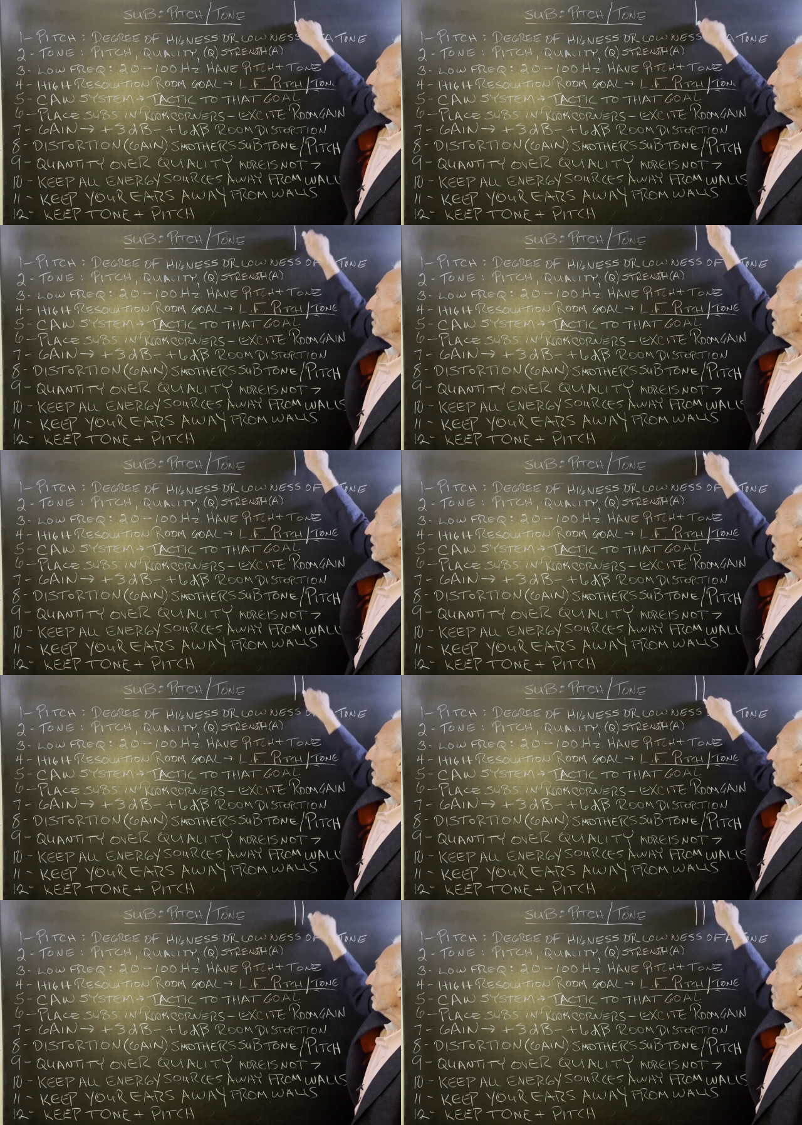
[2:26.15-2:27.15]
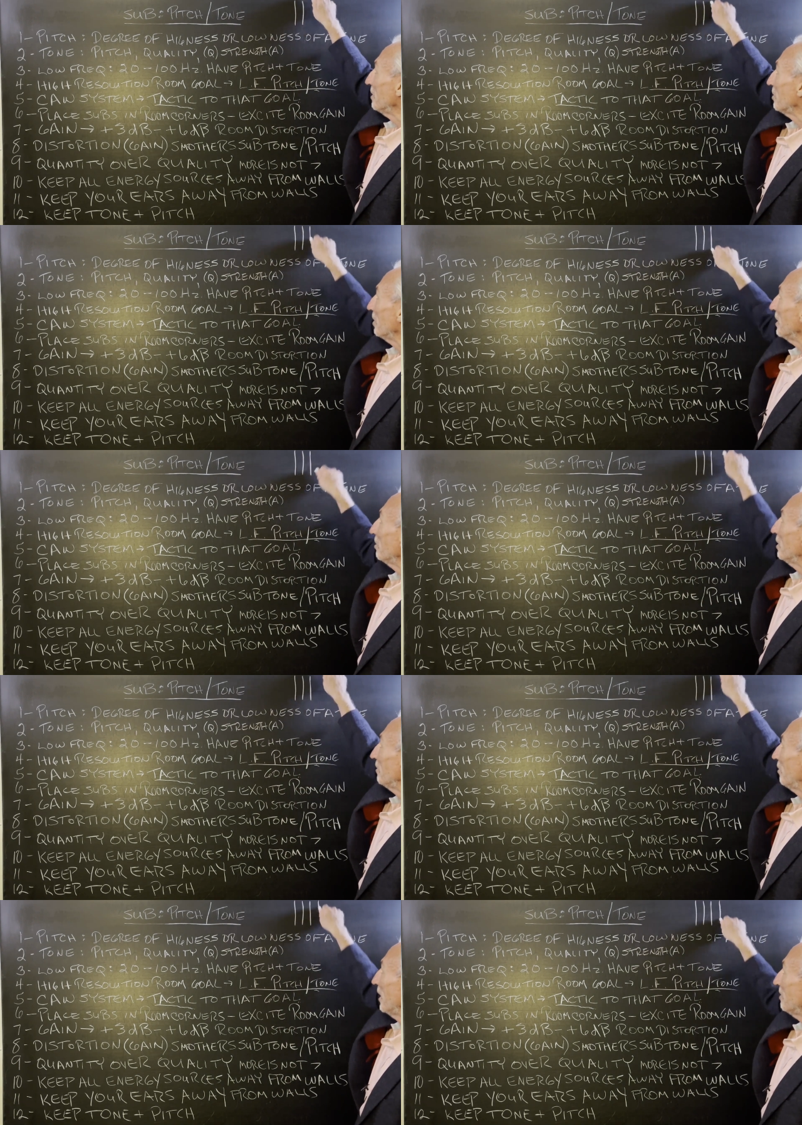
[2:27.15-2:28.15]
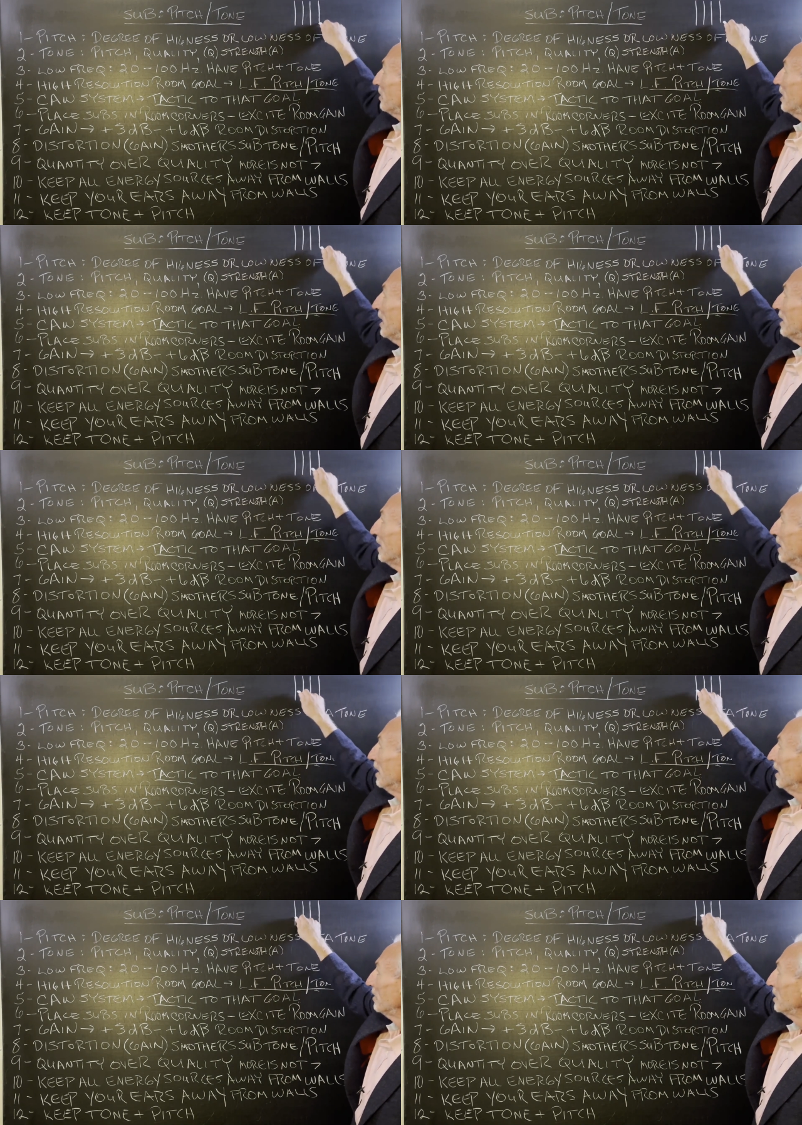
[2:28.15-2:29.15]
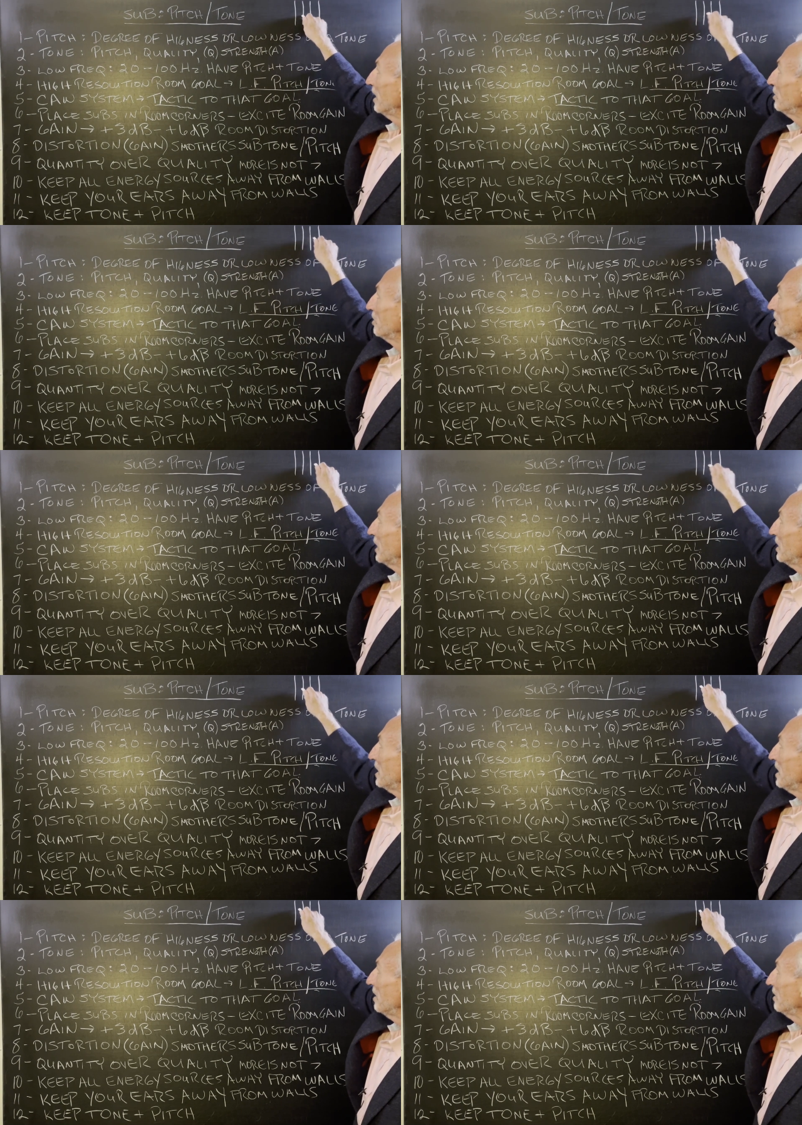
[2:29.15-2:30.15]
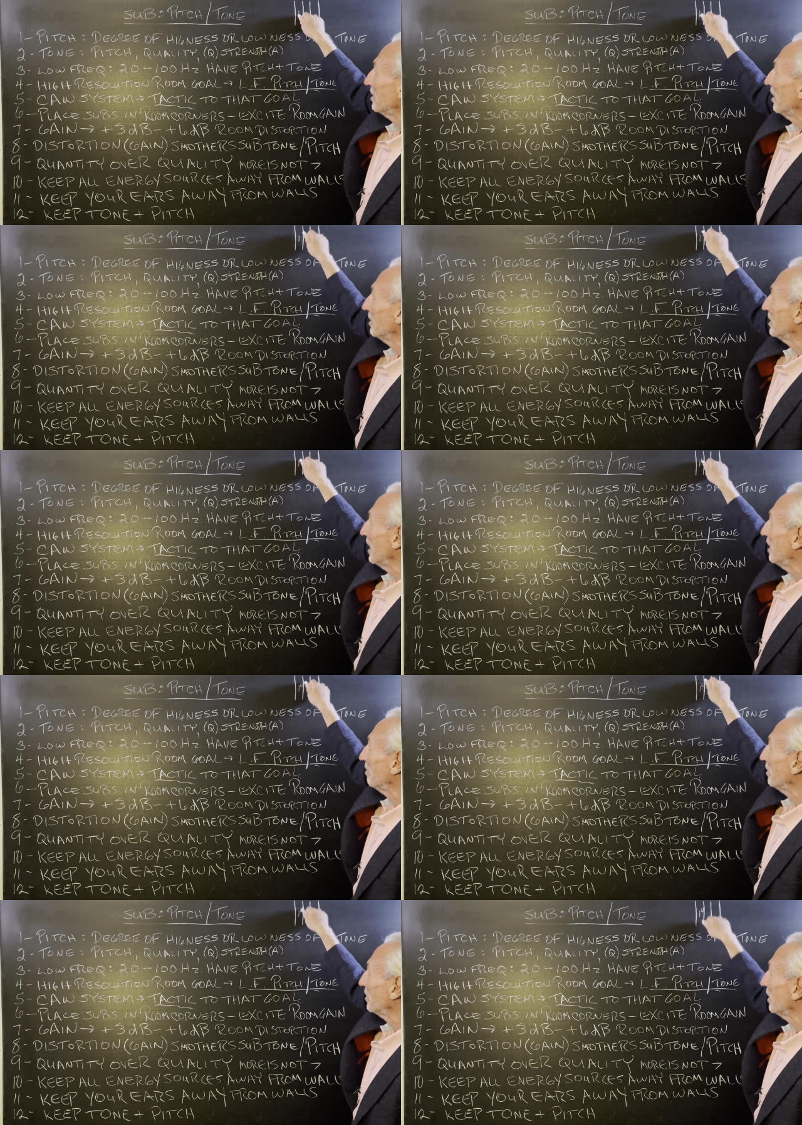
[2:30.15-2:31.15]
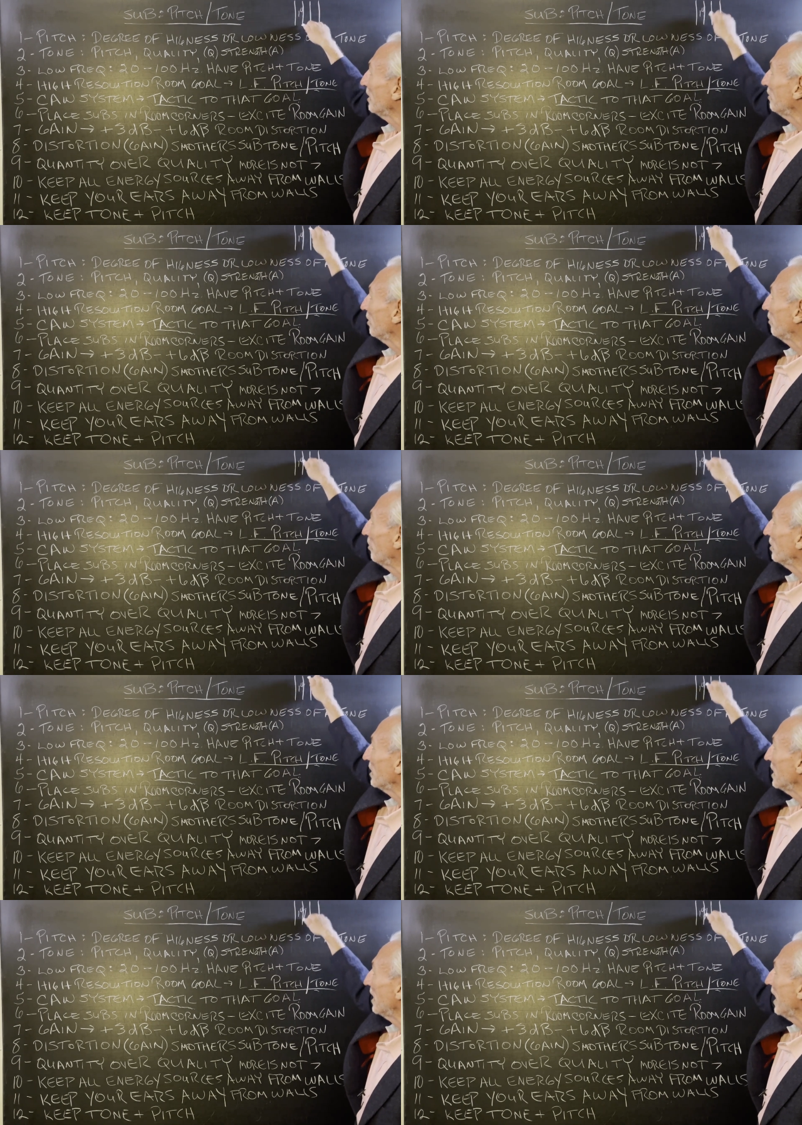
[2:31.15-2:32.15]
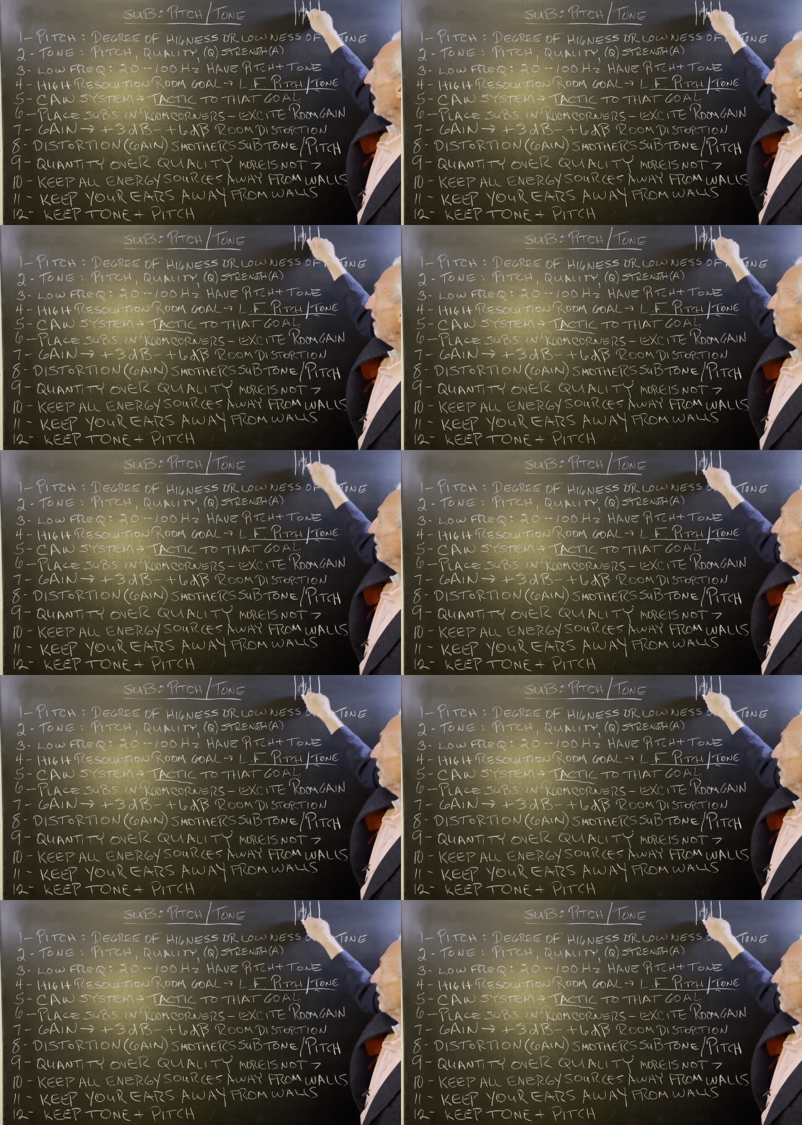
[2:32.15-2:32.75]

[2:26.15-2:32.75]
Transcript: Nobody's mouth can be seen.